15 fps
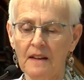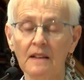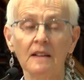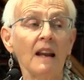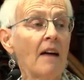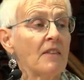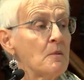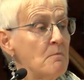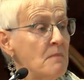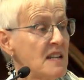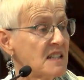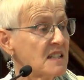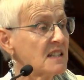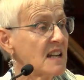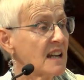Now, the
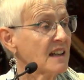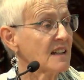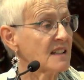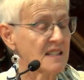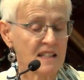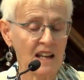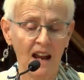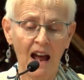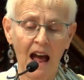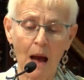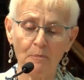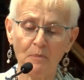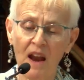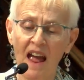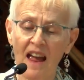mystics
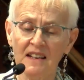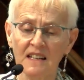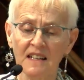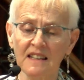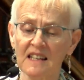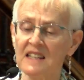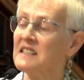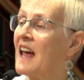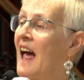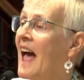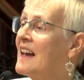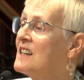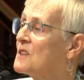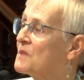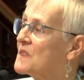apprehended this
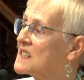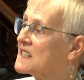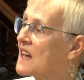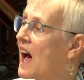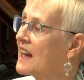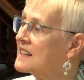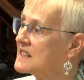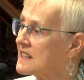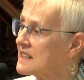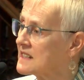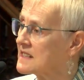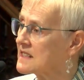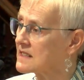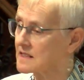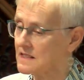ahead of the
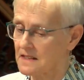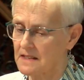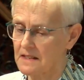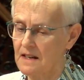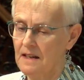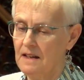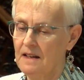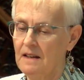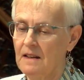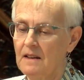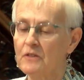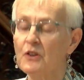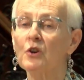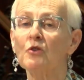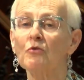scientists.
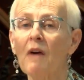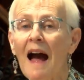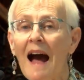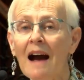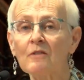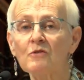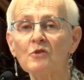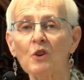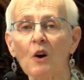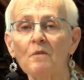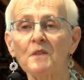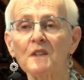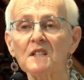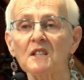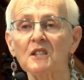"The ground of
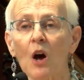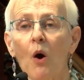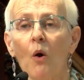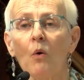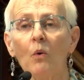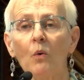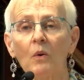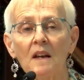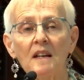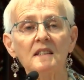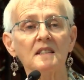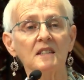the soul is